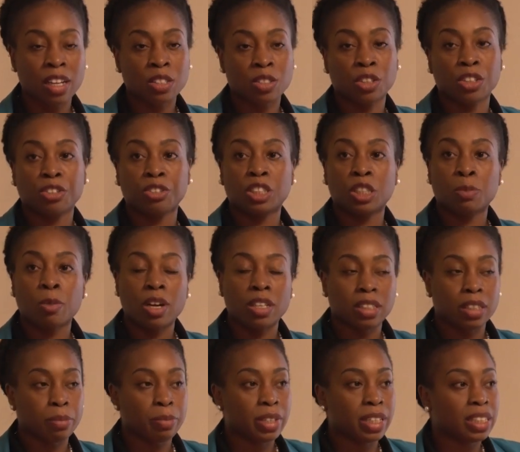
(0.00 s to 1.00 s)
So the
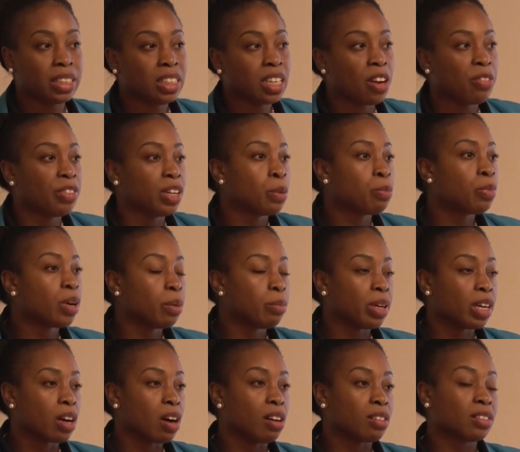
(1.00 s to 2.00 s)
responsibility of that
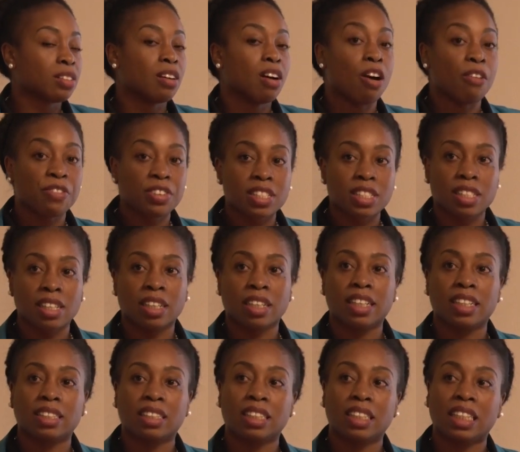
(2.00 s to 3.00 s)
public officer
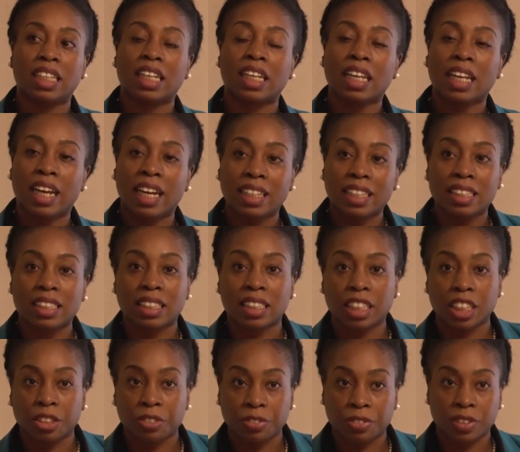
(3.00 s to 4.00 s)
is to declare this
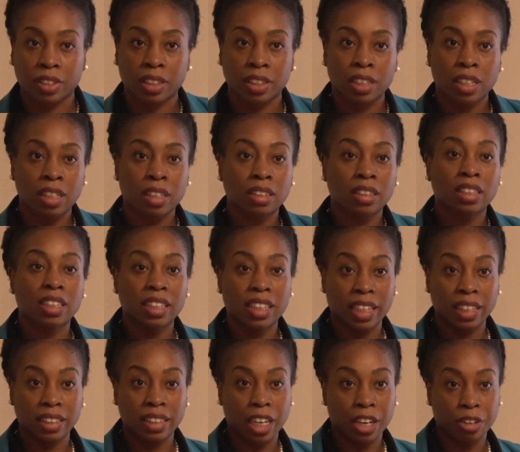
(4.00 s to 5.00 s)
gift to the
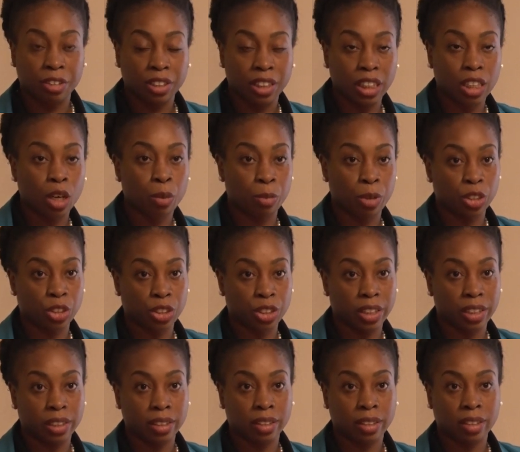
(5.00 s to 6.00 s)
Integrity
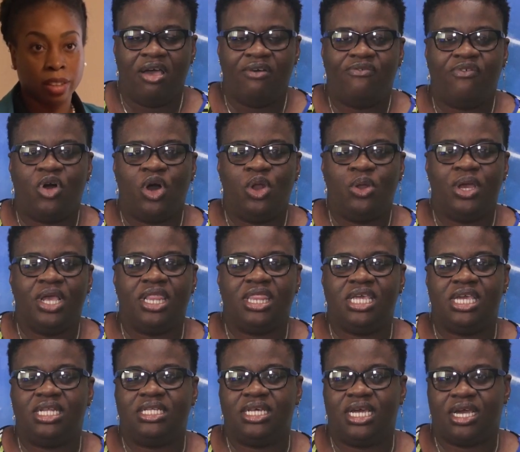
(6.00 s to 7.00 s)
Commission. Following
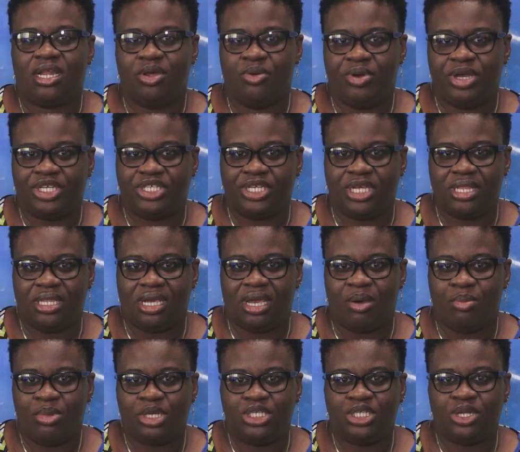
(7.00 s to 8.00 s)
the declaration, the
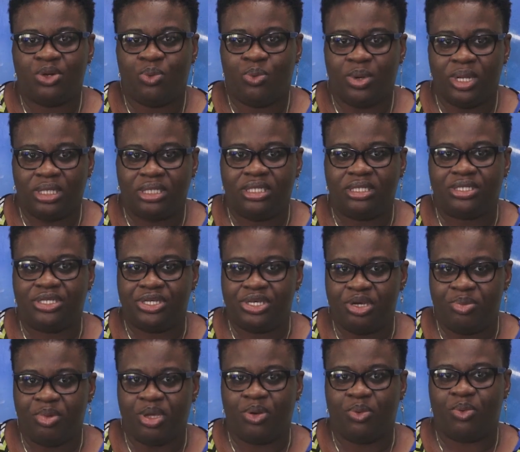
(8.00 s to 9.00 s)
commission will
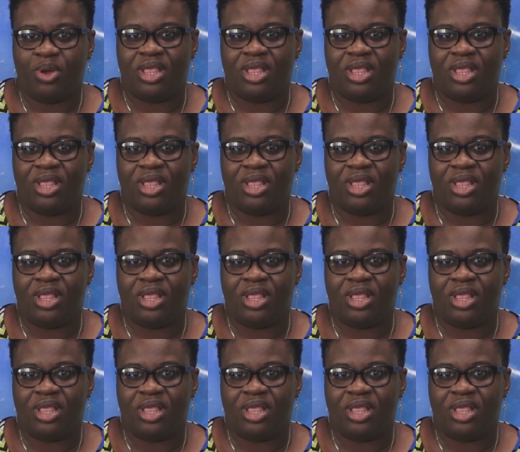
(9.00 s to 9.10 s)
determine